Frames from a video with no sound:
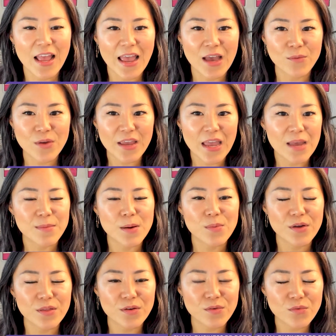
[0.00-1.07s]
And we came
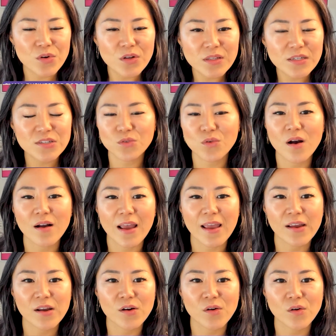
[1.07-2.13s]
up with a really strong
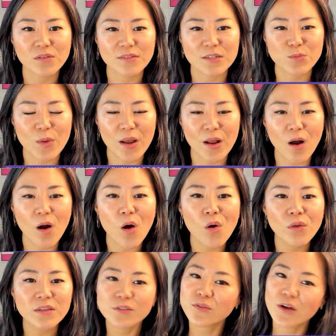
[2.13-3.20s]
angle despite
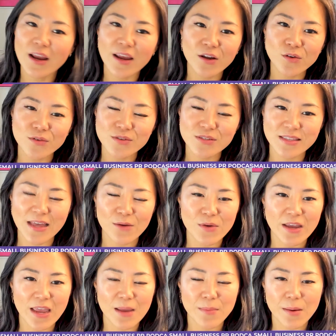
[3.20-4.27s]
all the different angles that
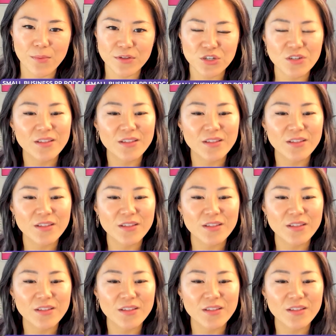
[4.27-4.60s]
we came up with.